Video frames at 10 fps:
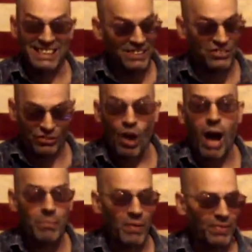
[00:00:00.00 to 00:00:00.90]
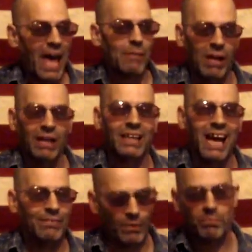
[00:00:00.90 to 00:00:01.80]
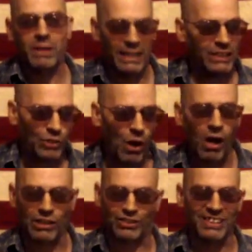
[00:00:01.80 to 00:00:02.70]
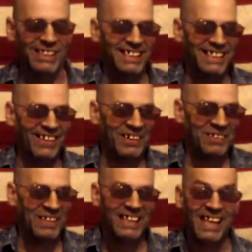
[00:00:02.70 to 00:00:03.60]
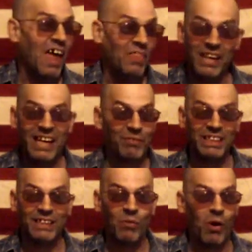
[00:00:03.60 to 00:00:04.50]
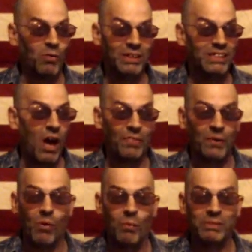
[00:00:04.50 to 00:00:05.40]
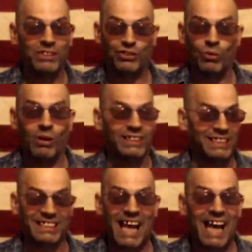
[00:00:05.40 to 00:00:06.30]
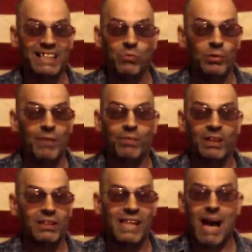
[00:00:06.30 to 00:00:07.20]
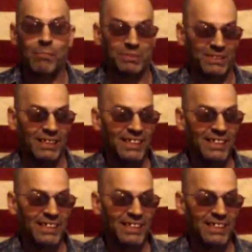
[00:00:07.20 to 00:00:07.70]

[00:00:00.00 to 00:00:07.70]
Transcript: stop that bloodline from being in charge. You know what I mean? And then nothing will be destroyed. Society will never collapse.